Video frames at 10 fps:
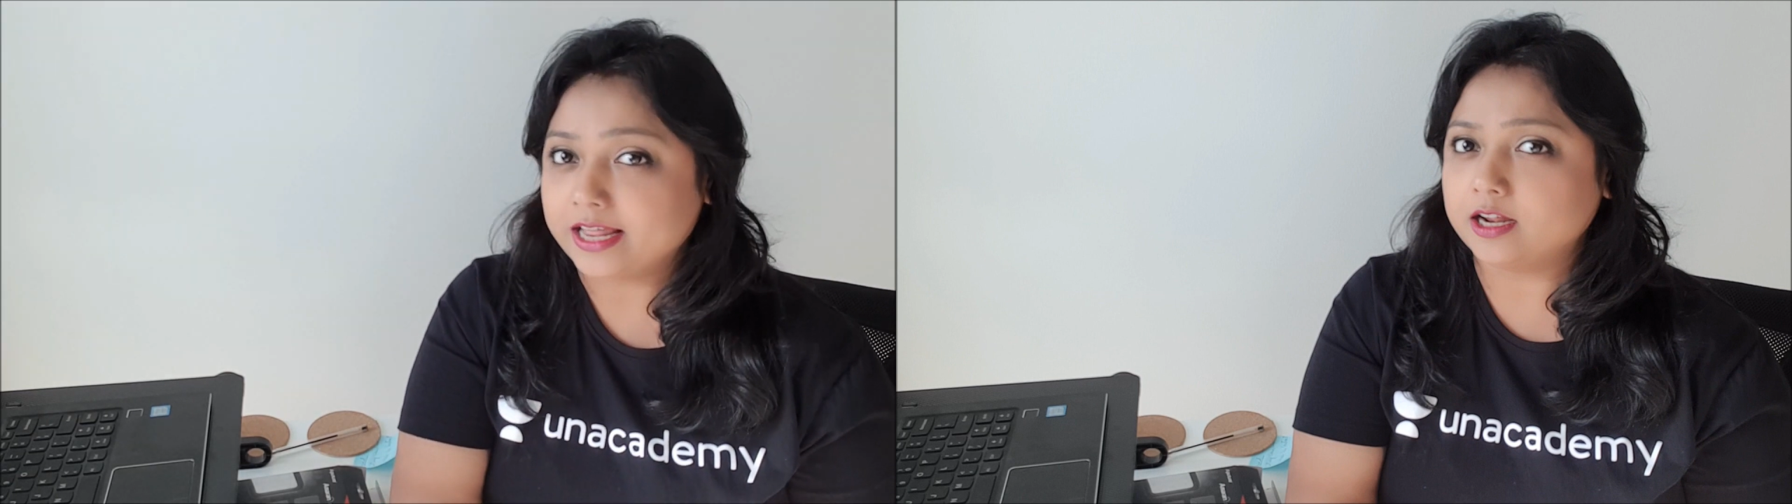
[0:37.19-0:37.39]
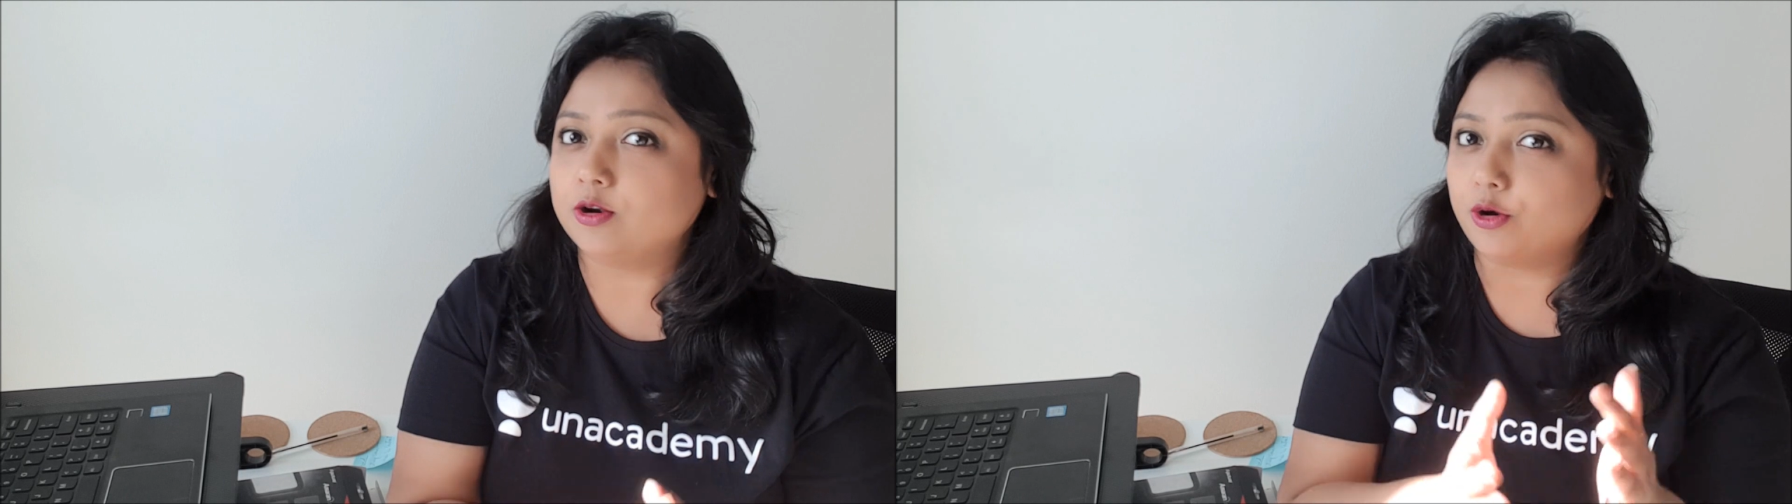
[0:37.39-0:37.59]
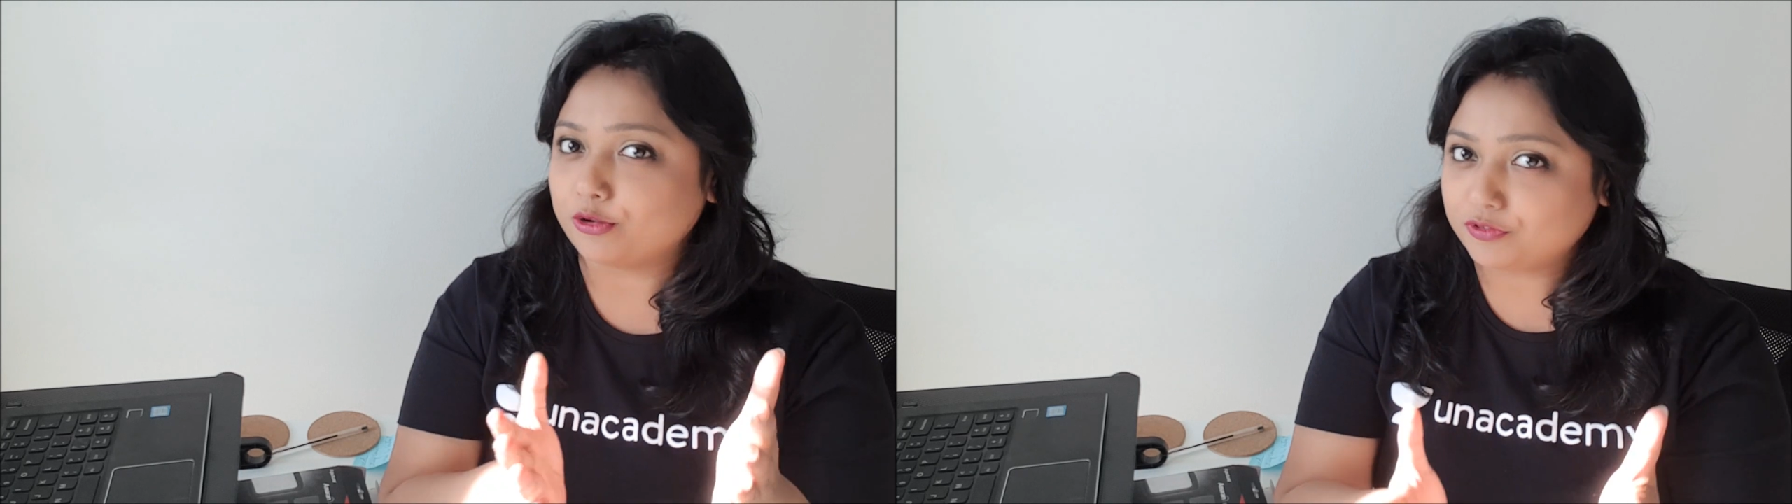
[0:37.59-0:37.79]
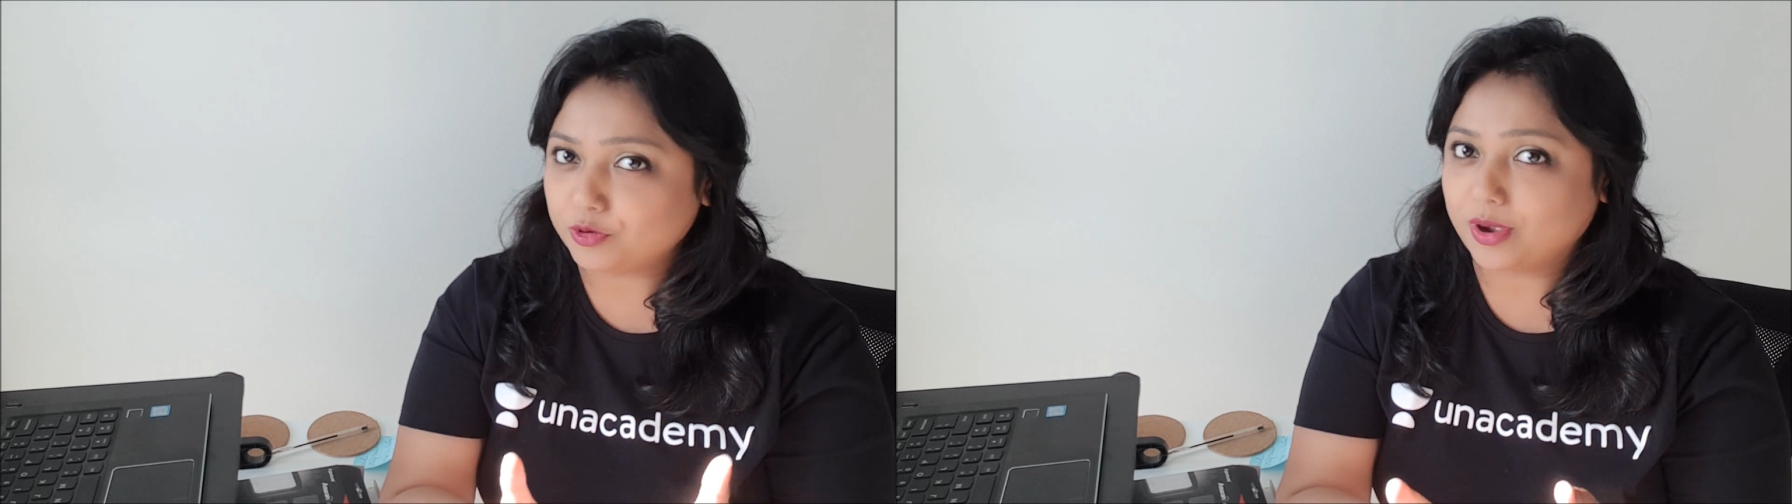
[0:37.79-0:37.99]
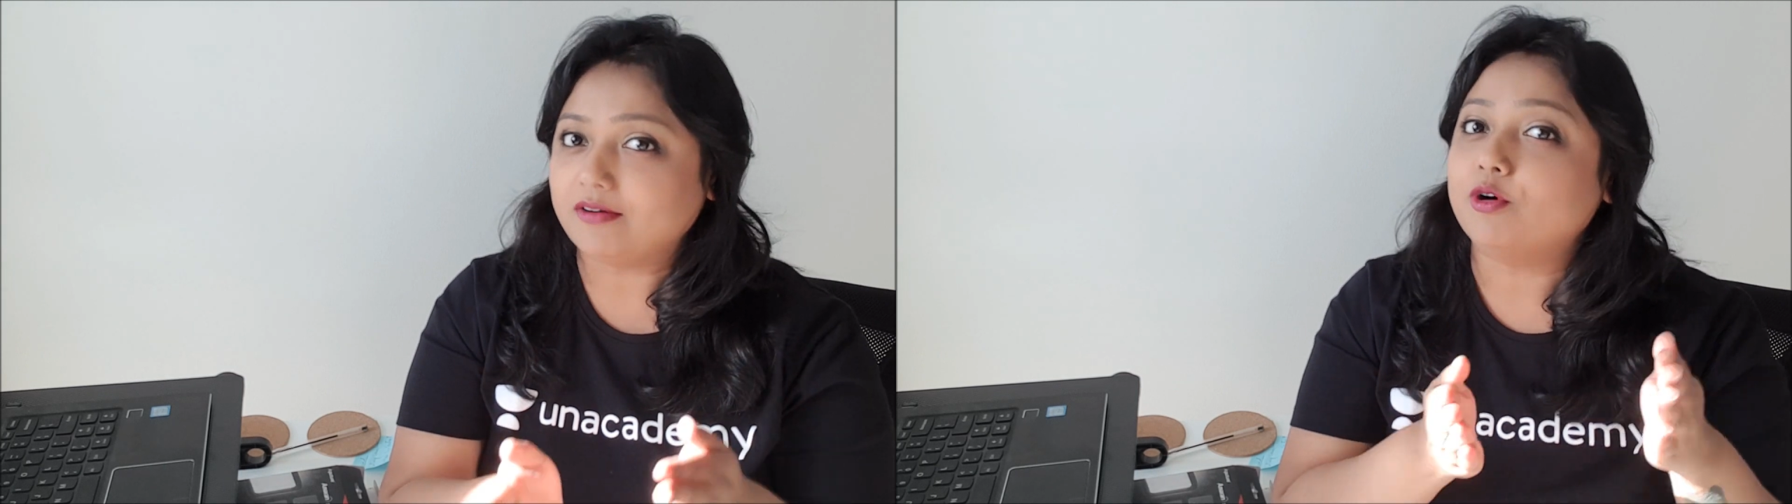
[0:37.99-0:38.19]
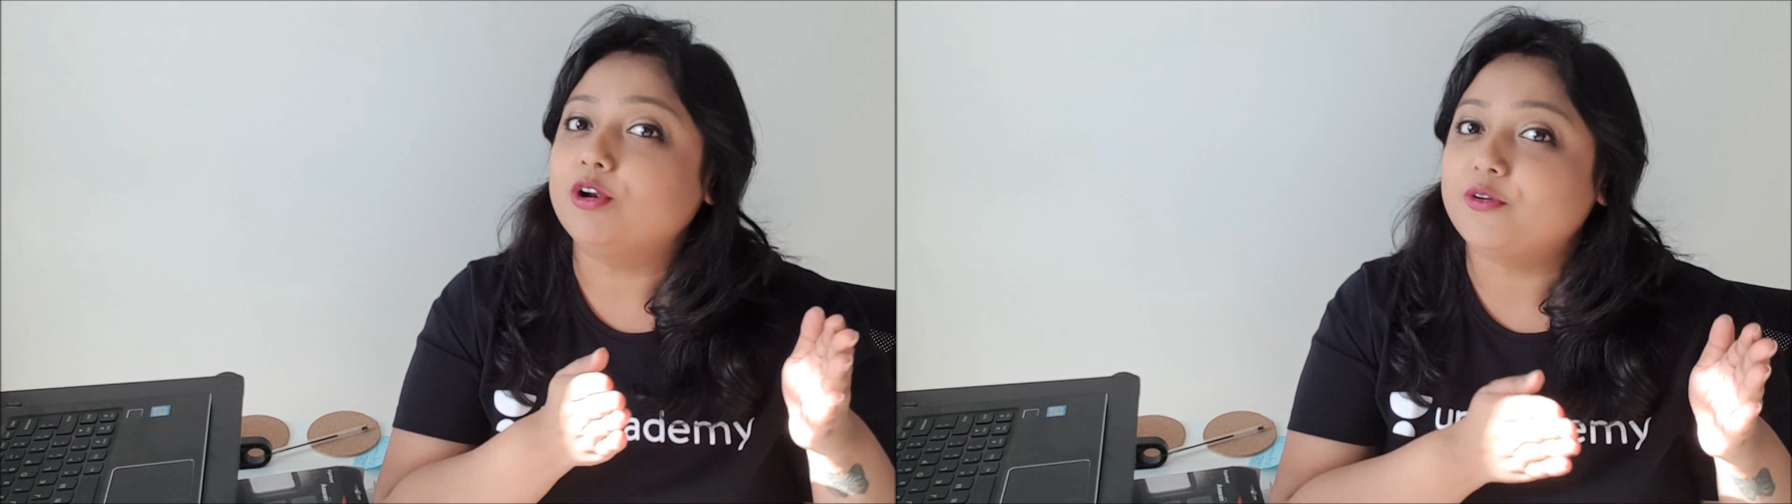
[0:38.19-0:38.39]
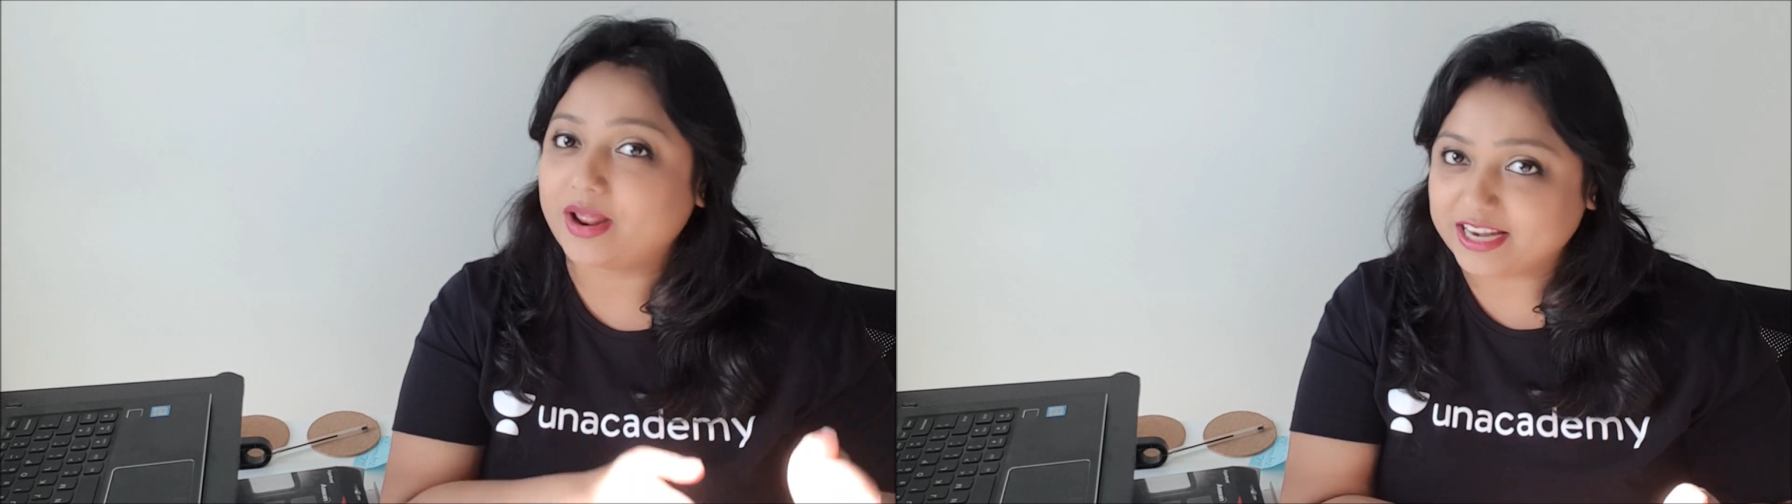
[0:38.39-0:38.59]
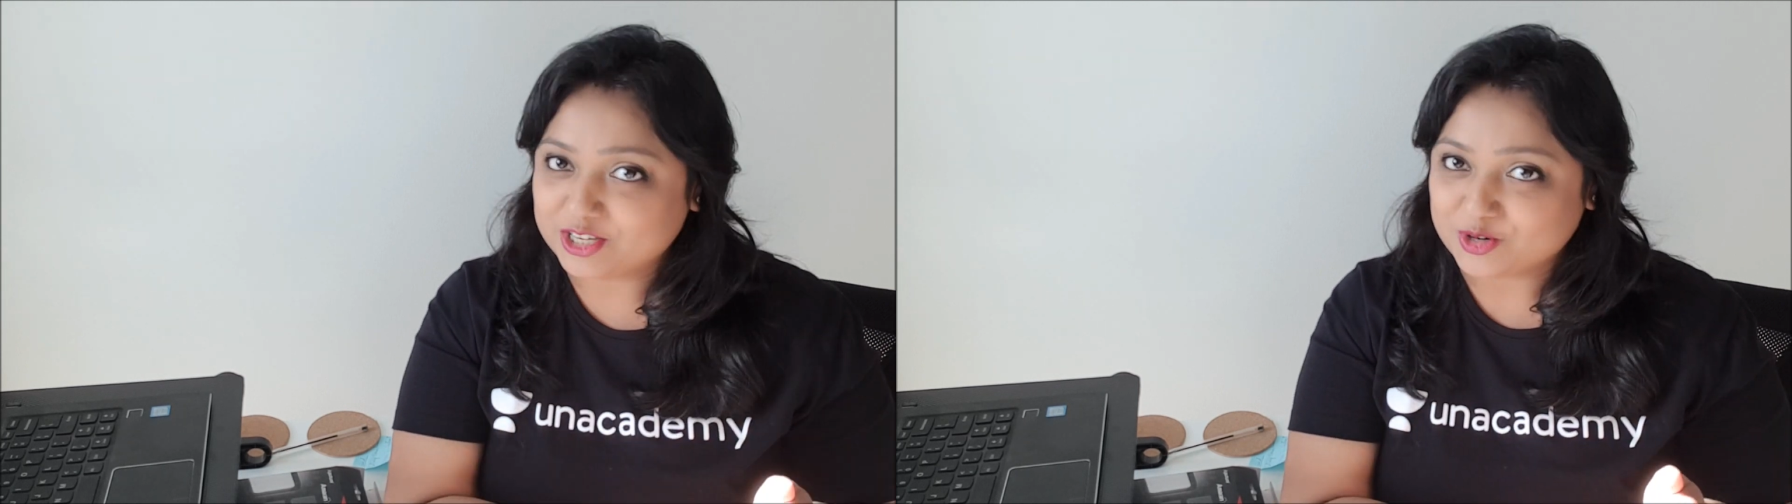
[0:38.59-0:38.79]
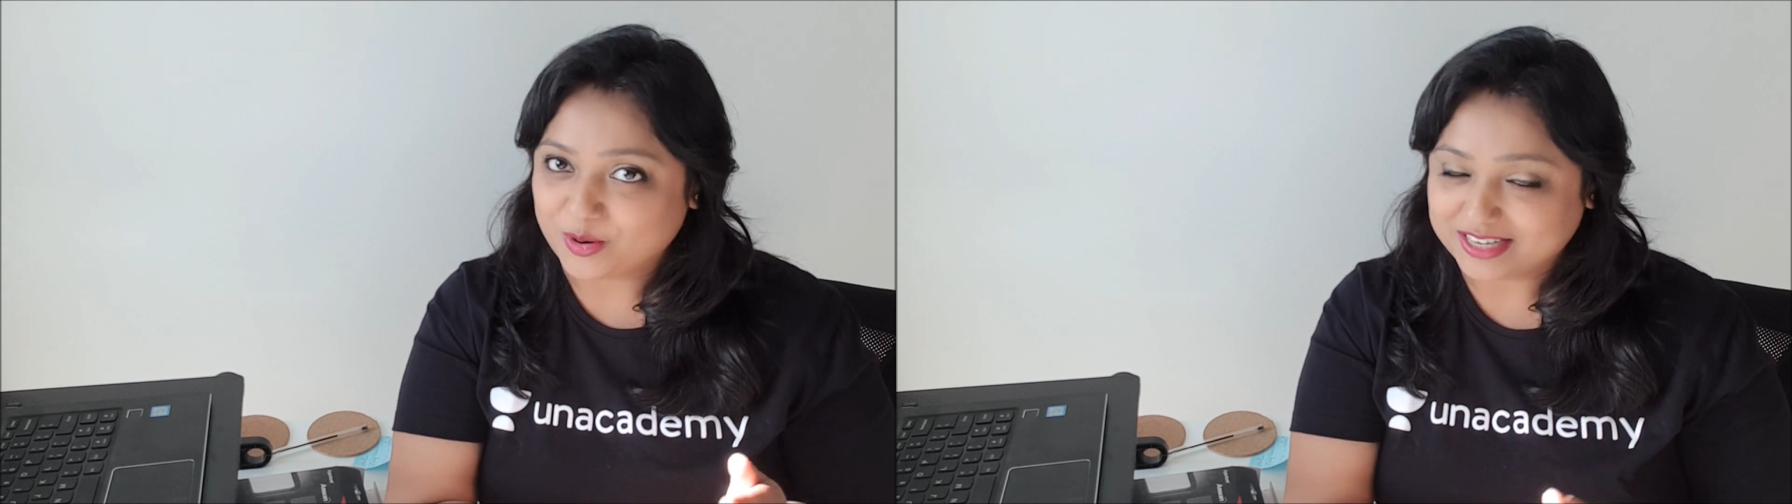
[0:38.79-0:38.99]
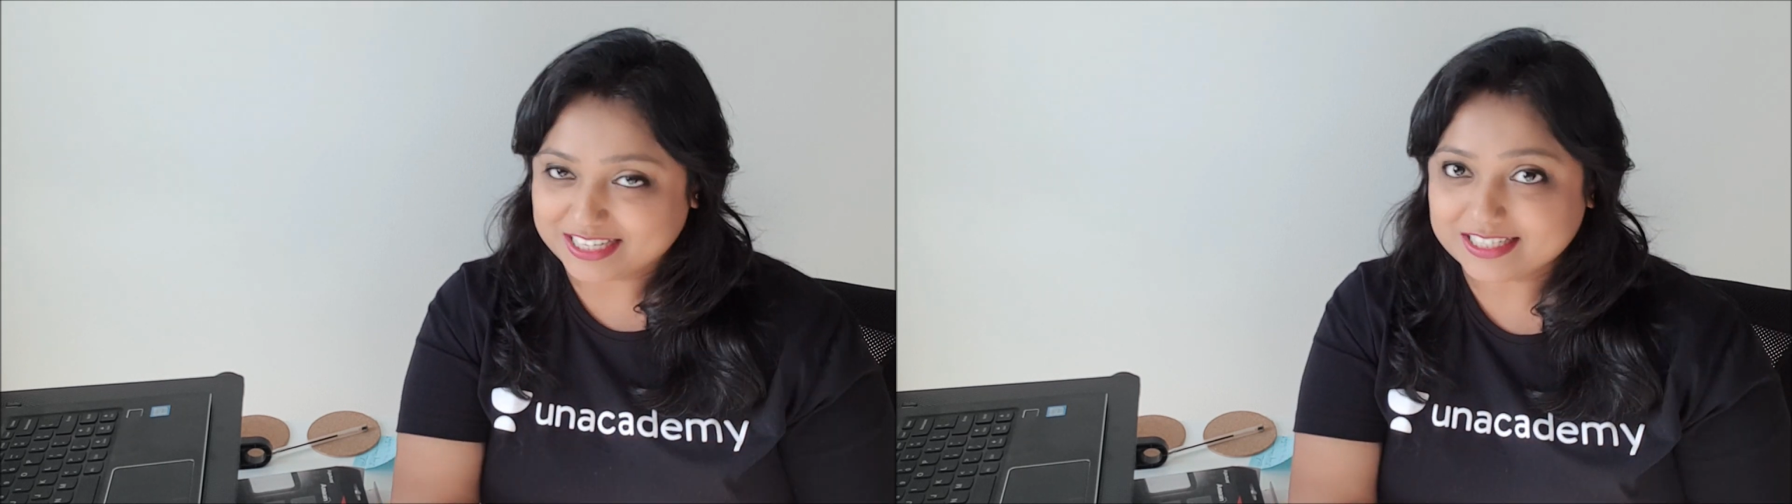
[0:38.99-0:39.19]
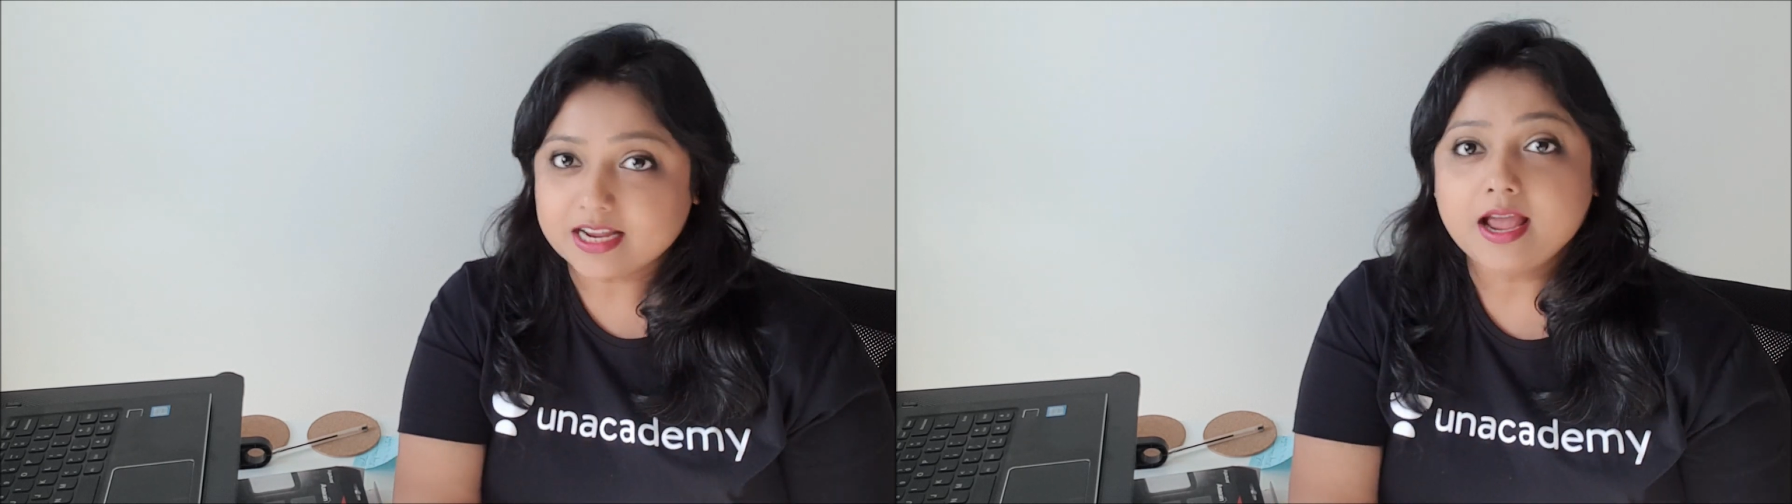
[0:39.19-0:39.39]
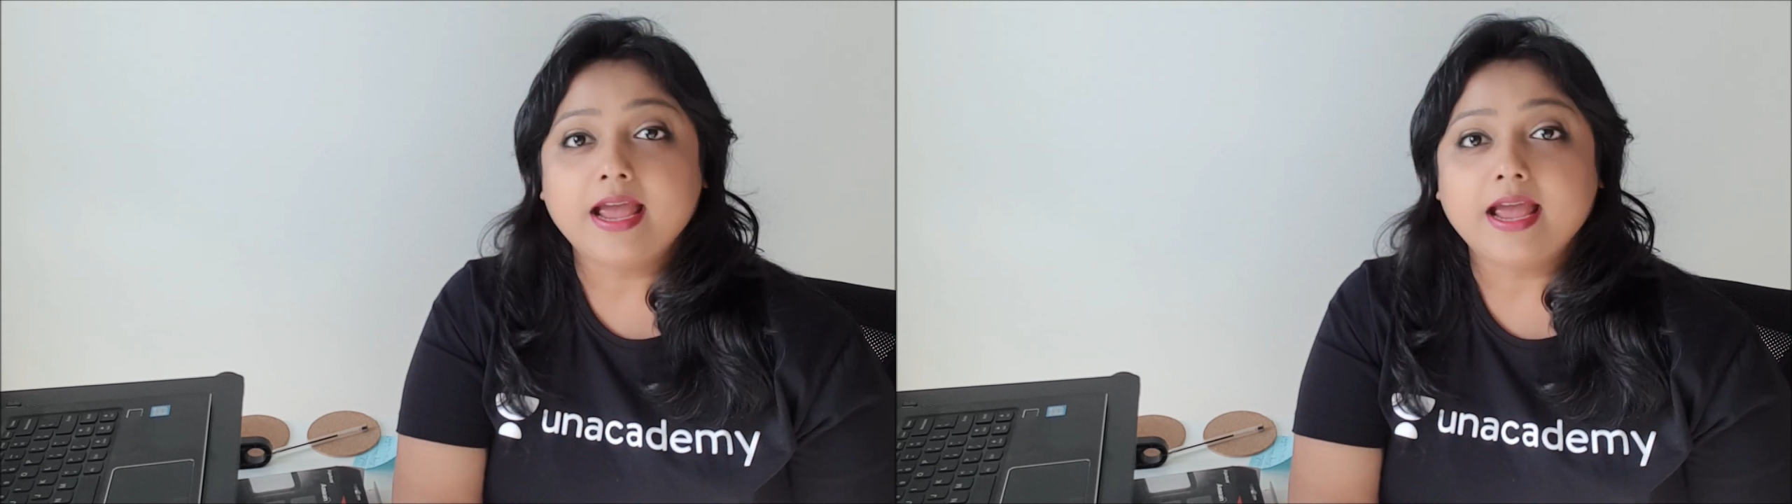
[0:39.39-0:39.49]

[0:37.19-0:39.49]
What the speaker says: and a lot of you have already joined it